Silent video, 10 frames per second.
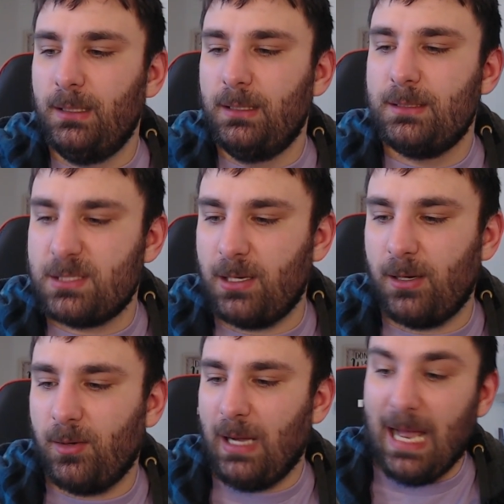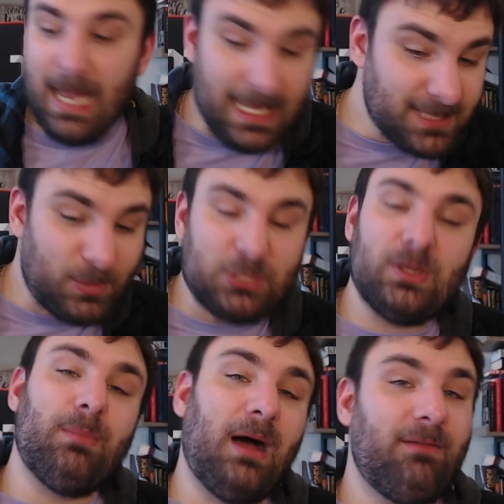So it's
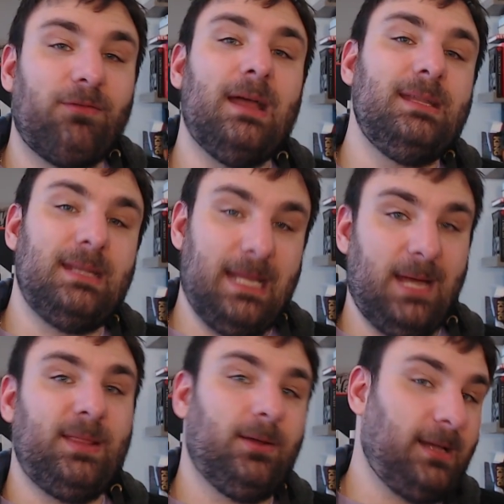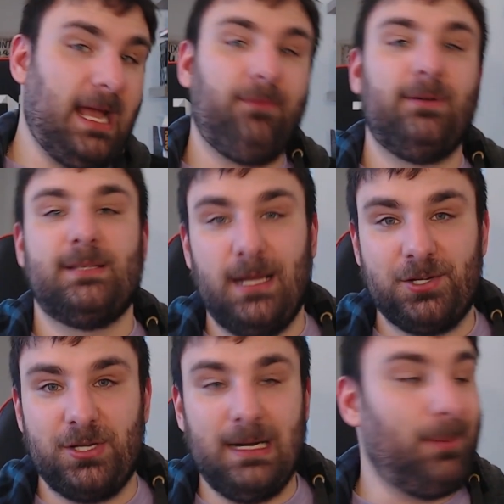between my friend and him, and they're going to have a
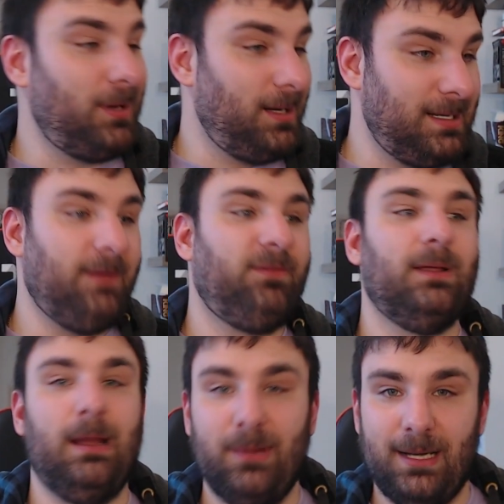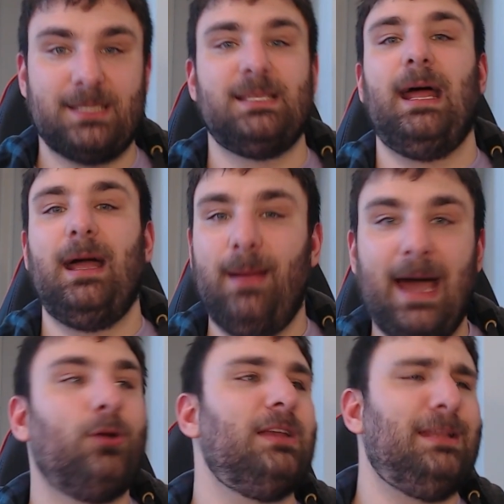discussion, and I'm going to sit. I
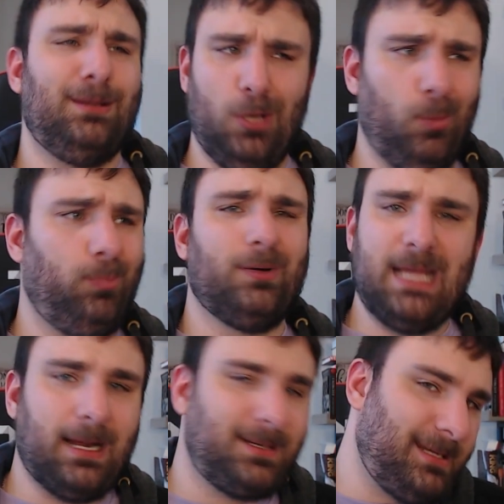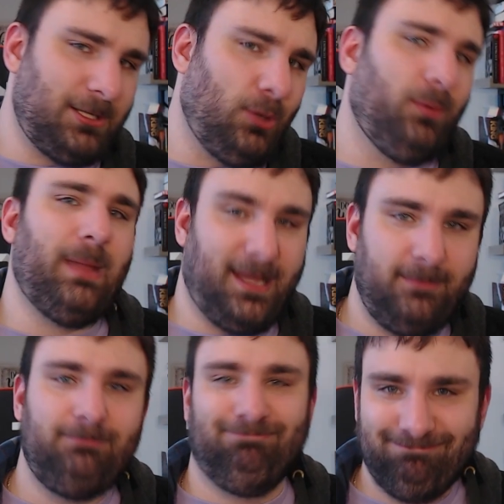don't need to go protect an adult
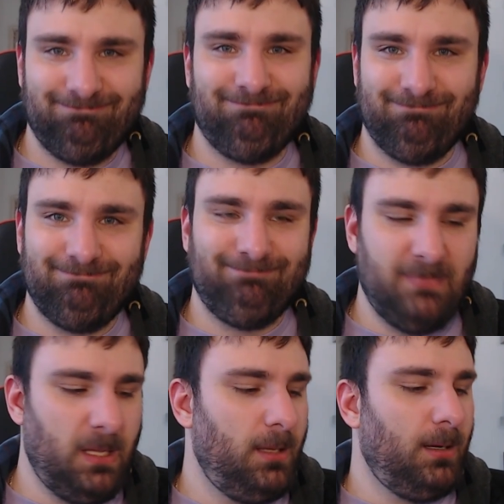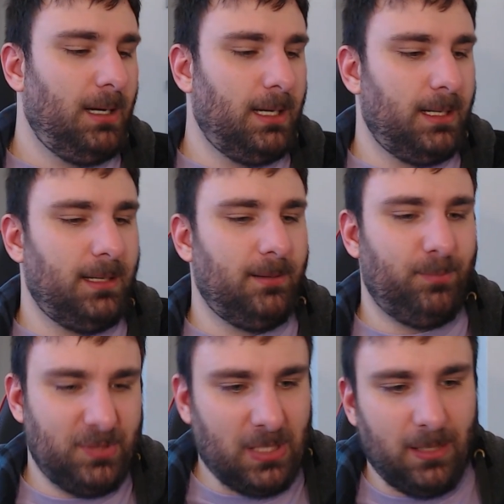man. So
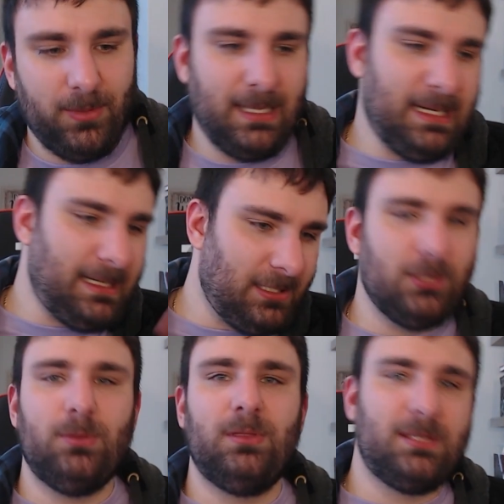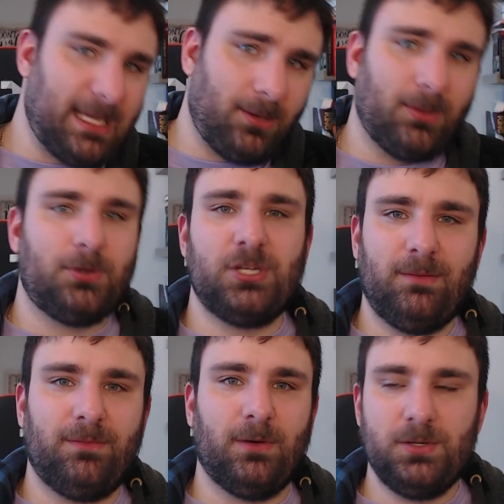they're going to need to settle their shit
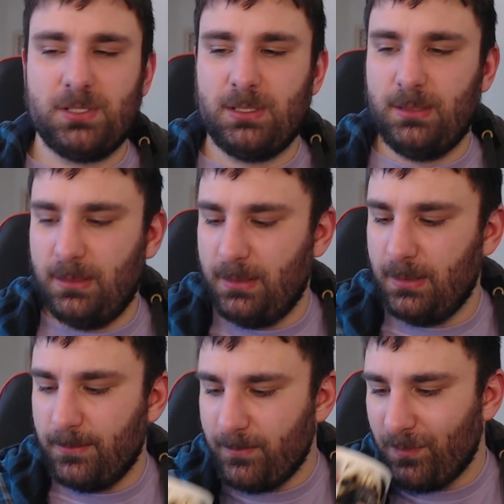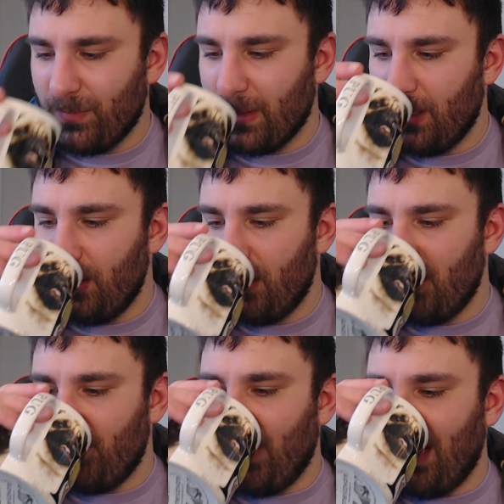first.
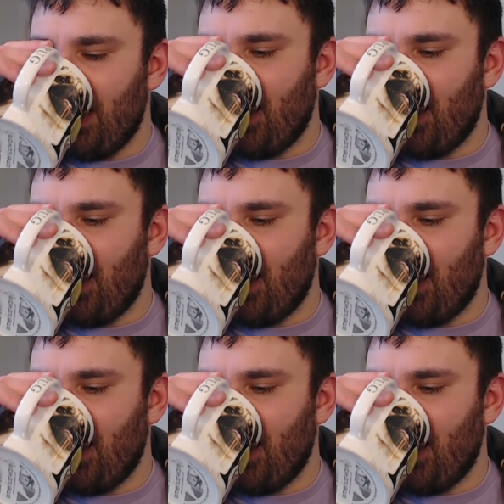But